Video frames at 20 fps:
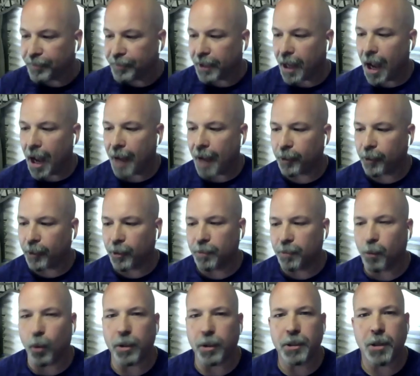I've learned
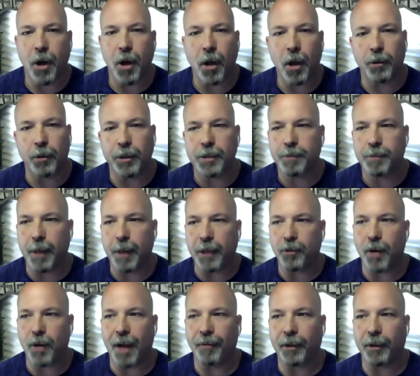more tolerance by
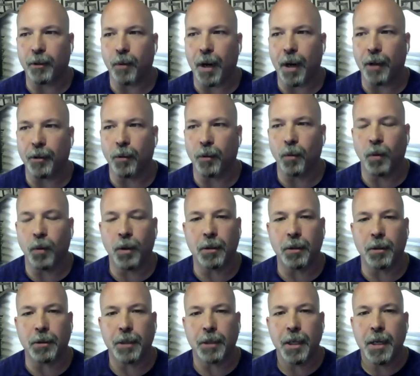traveling around the
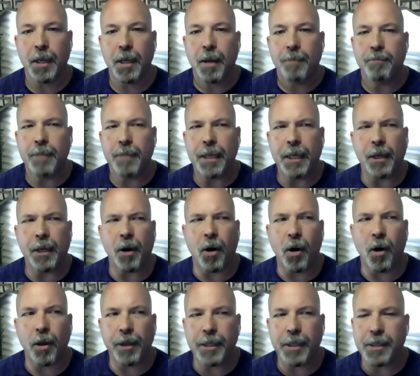world, meeting
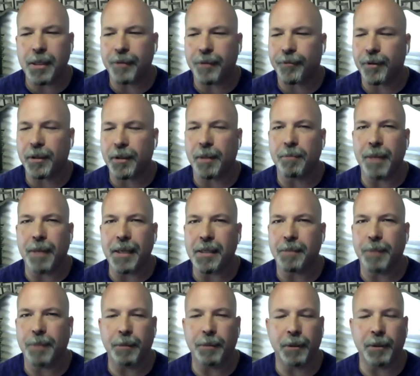all these different amazing
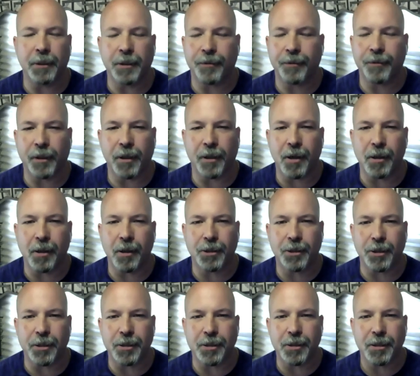people in different
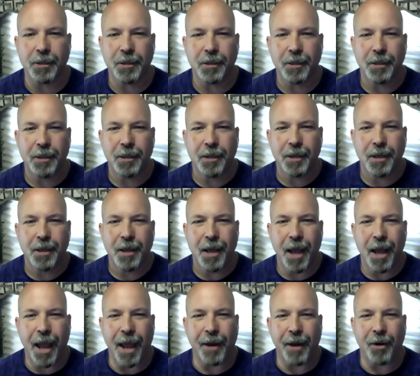cultures,
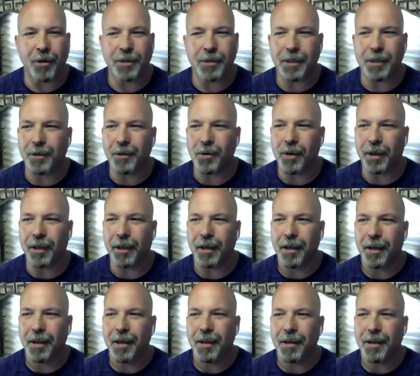and all of a sudden going,
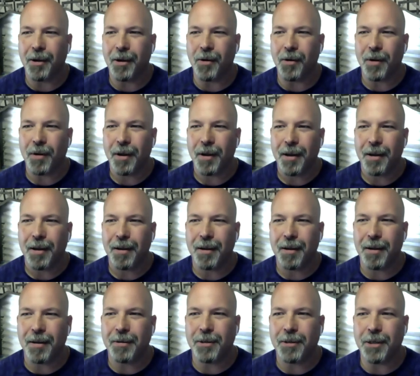you know,
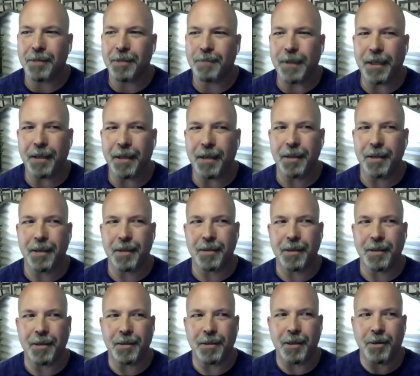just be
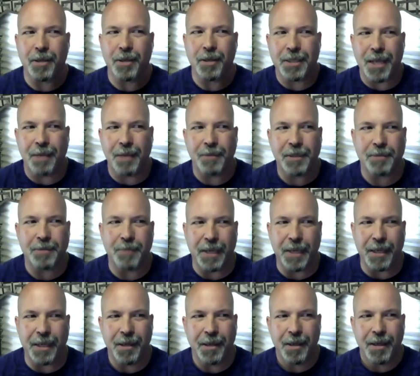they're the same as
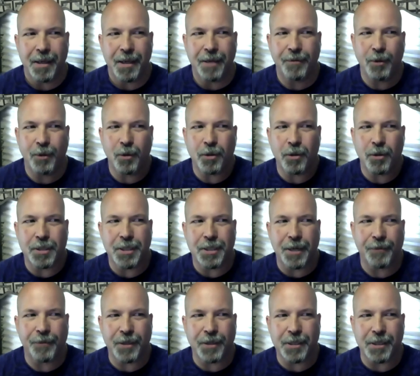me, even though there's
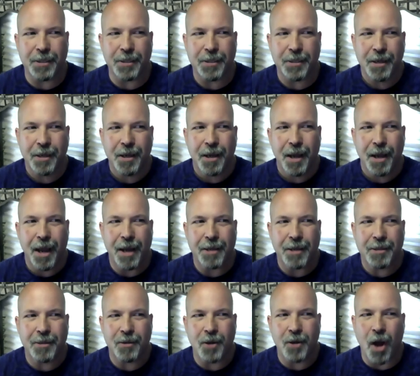differences, and
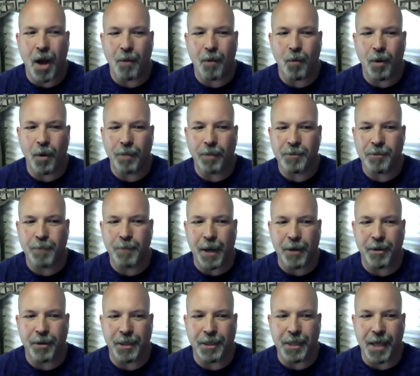it's not one's better
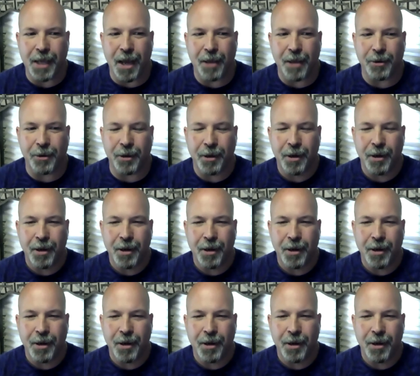than the other.